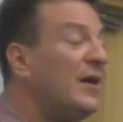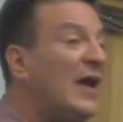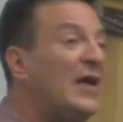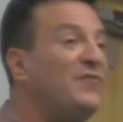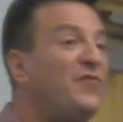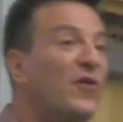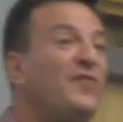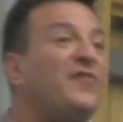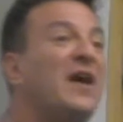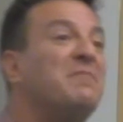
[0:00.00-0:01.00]
In
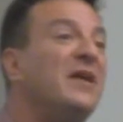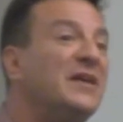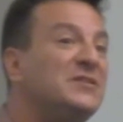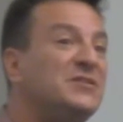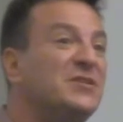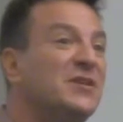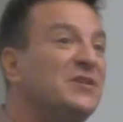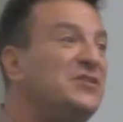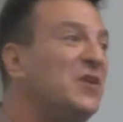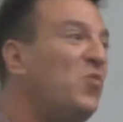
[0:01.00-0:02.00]
45 minutes,
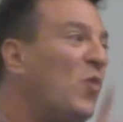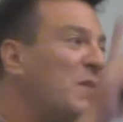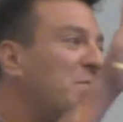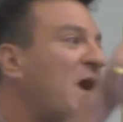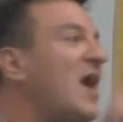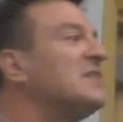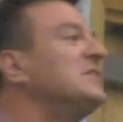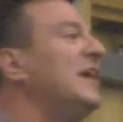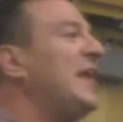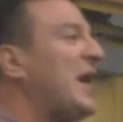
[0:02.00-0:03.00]
she had one box
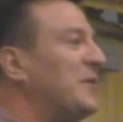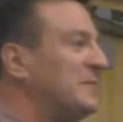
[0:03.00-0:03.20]
laid out.